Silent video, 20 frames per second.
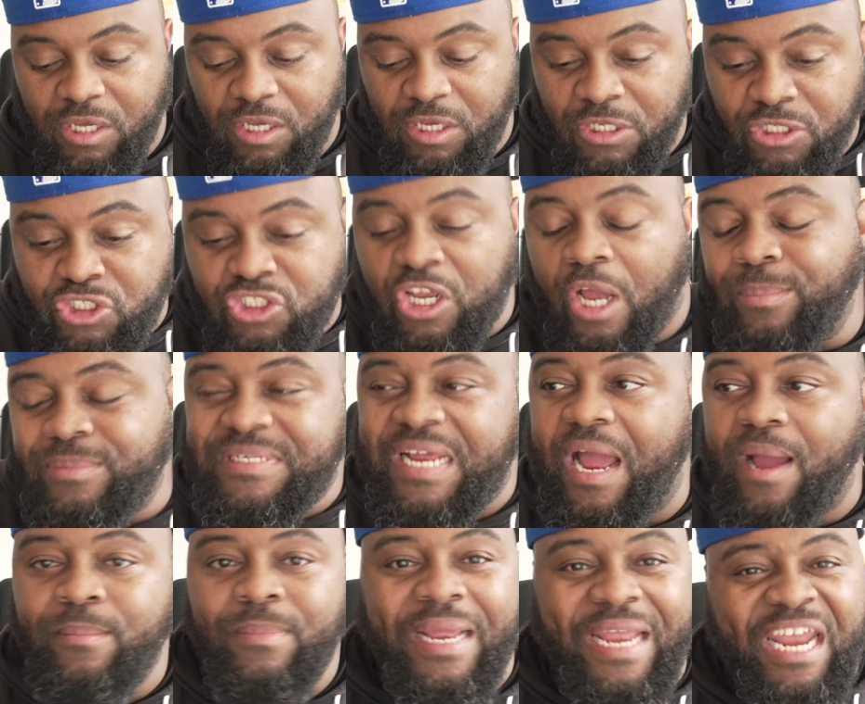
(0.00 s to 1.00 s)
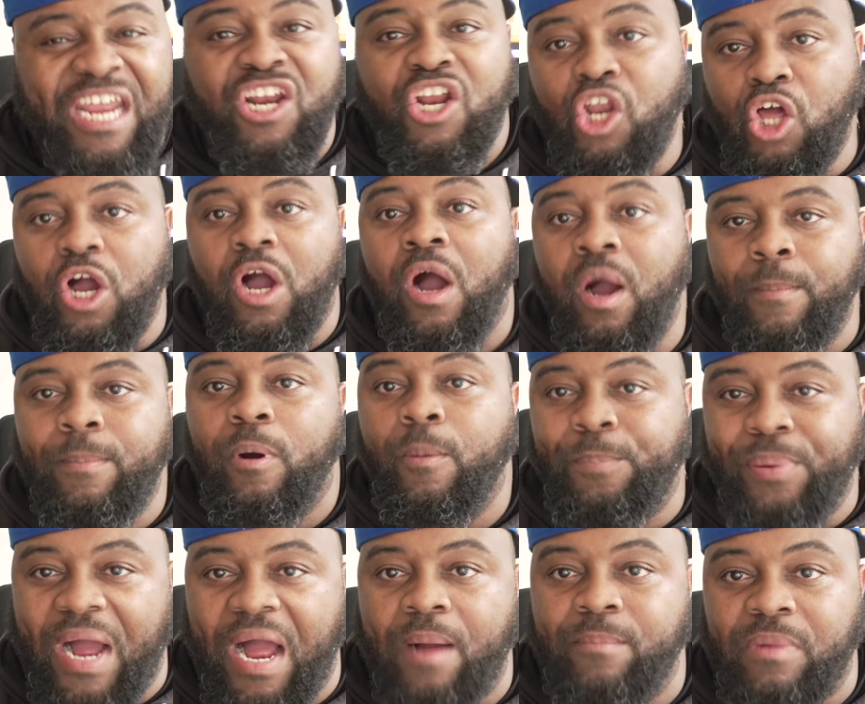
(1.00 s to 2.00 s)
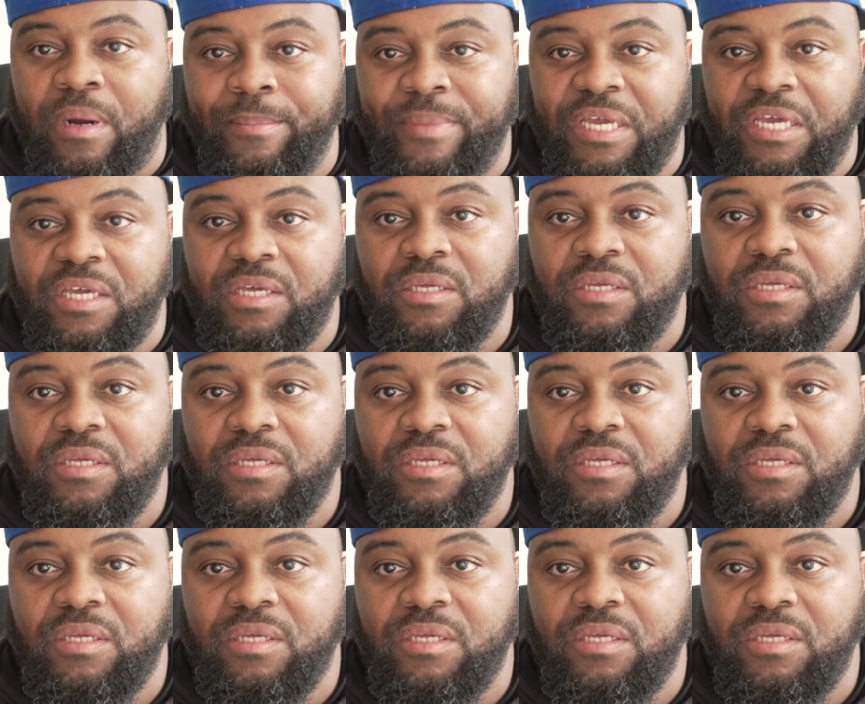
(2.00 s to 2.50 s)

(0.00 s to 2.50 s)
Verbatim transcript: sometimes eat a little humble pie, my man.